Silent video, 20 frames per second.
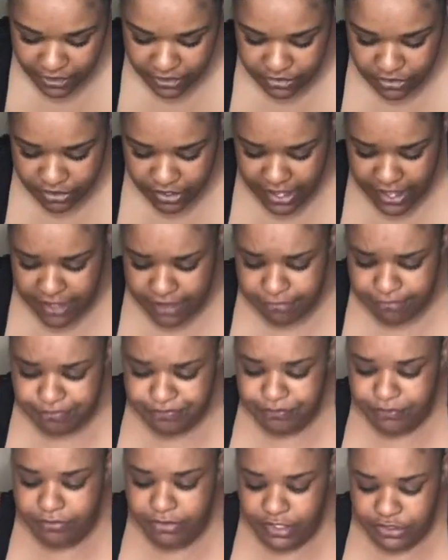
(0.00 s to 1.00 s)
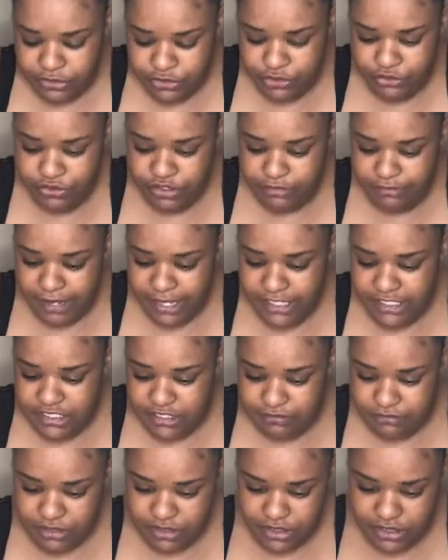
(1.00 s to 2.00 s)
crab too
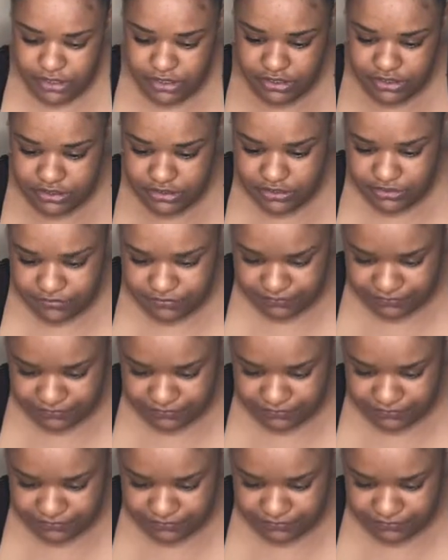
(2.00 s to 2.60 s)
spicy because